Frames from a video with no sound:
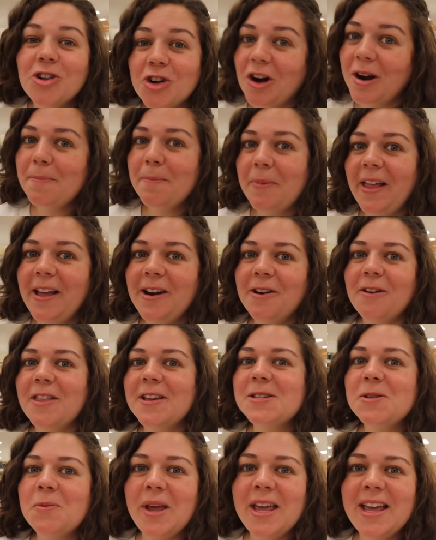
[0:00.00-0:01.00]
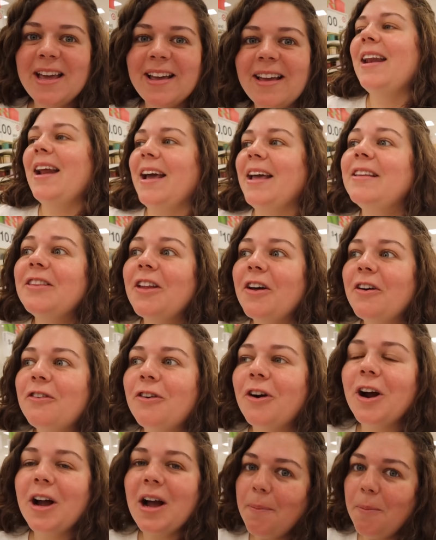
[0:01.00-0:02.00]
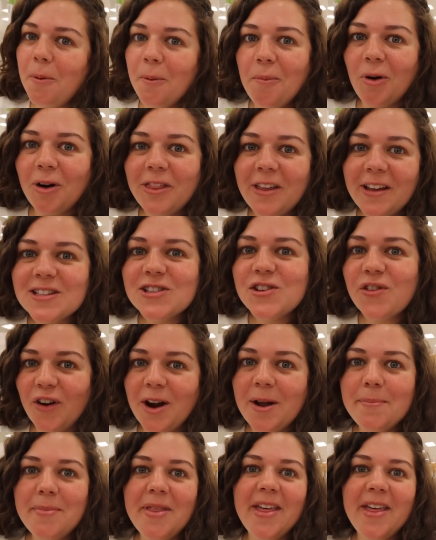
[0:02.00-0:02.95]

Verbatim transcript: trip later this week, and I can look for a couple more things for him